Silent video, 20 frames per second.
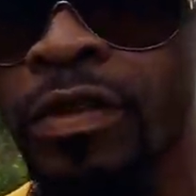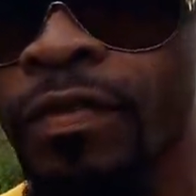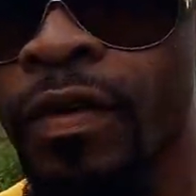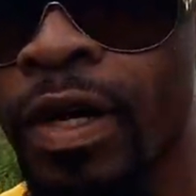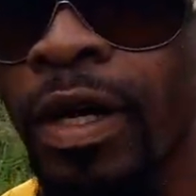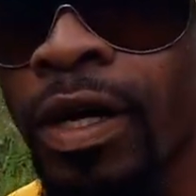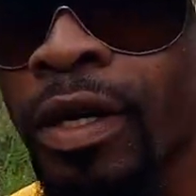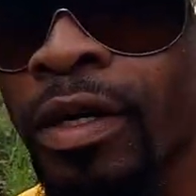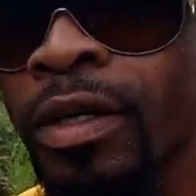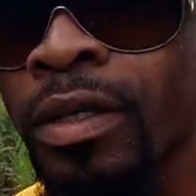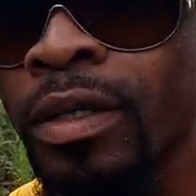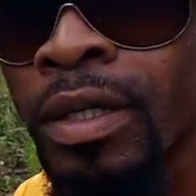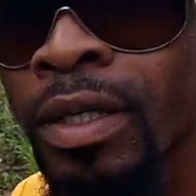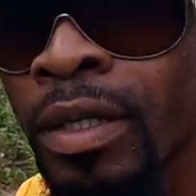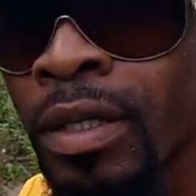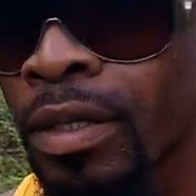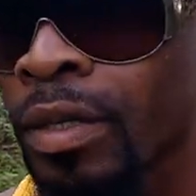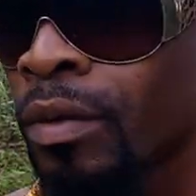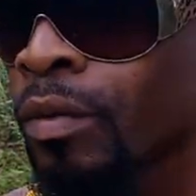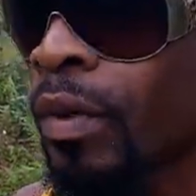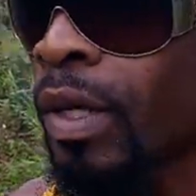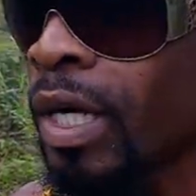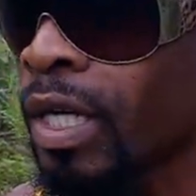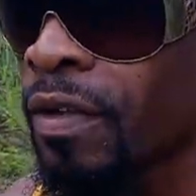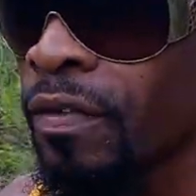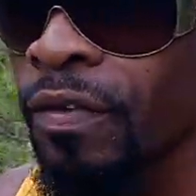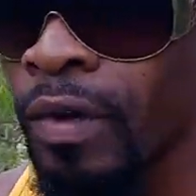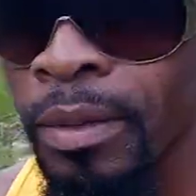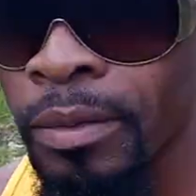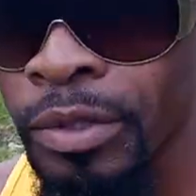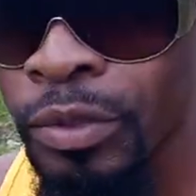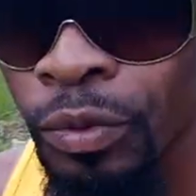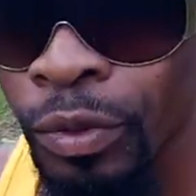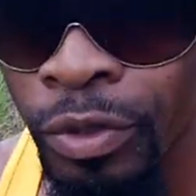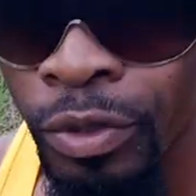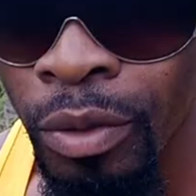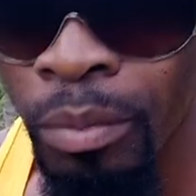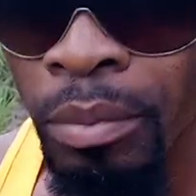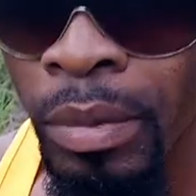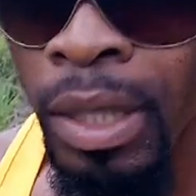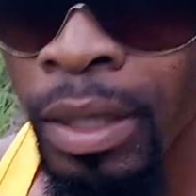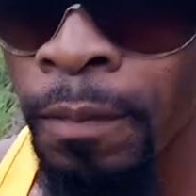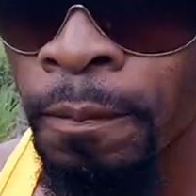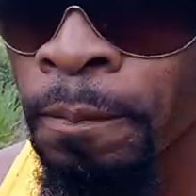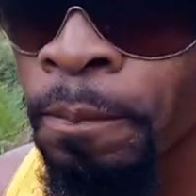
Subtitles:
for one of the farm store number.